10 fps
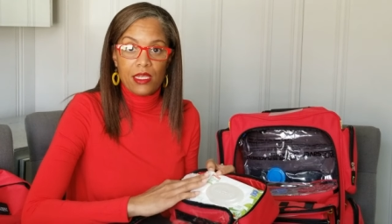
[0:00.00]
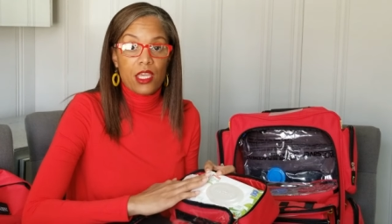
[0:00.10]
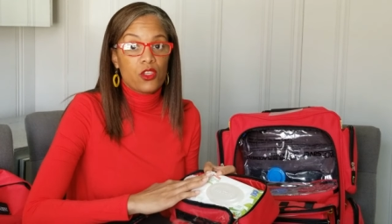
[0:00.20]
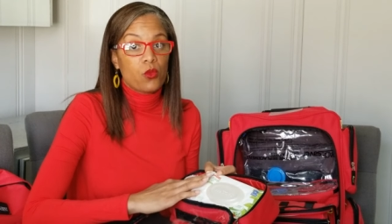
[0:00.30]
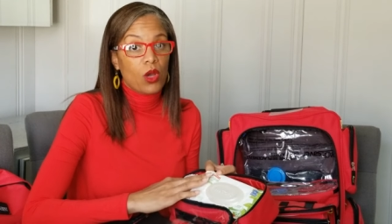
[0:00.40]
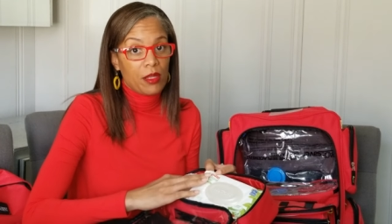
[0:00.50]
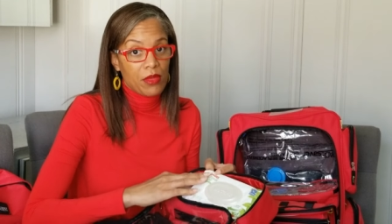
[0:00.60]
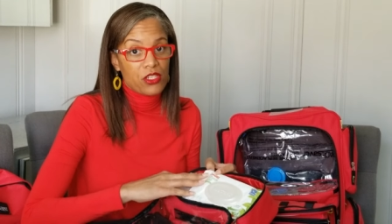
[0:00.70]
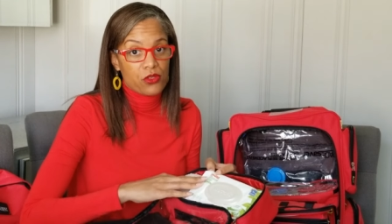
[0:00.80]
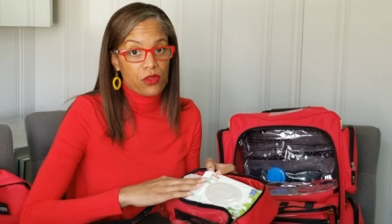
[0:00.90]
and you want to
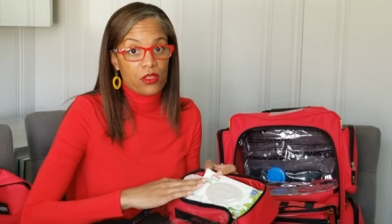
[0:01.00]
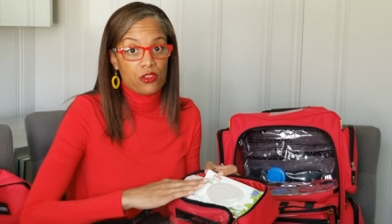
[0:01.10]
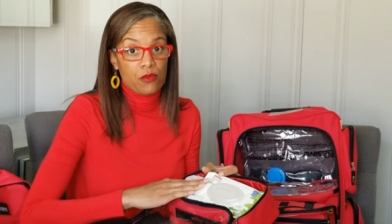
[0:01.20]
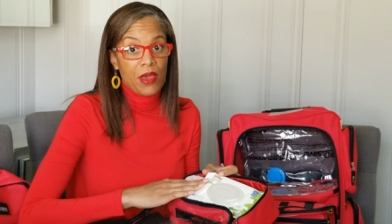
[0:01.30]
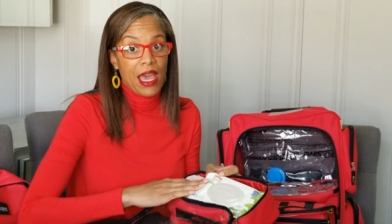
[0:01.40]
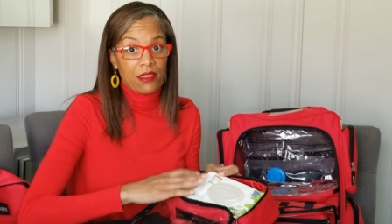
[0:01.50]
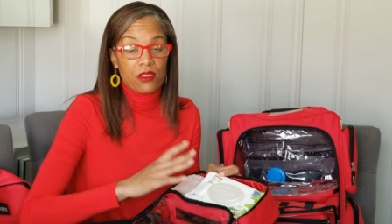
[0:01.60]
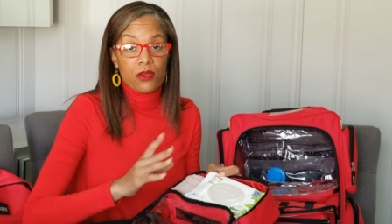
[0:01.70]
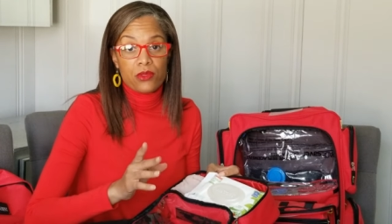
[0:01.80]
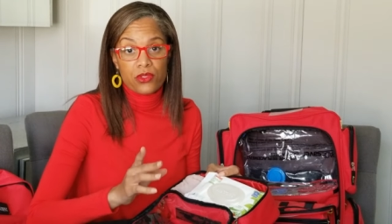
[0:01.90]
make sure that you pack
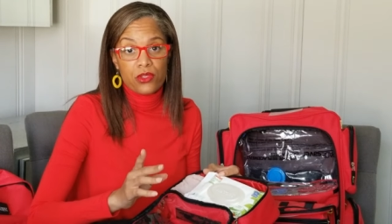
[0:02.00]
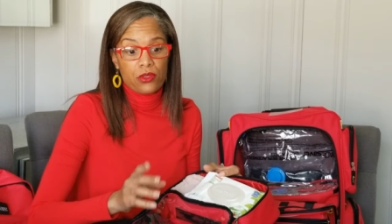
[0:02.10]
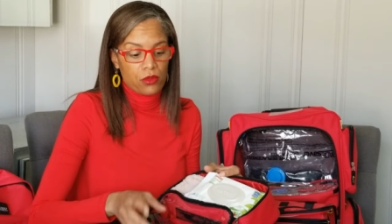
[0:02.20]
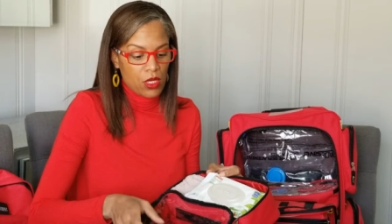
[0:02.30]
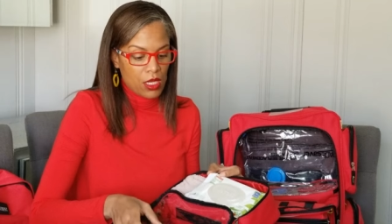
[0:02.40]
those too.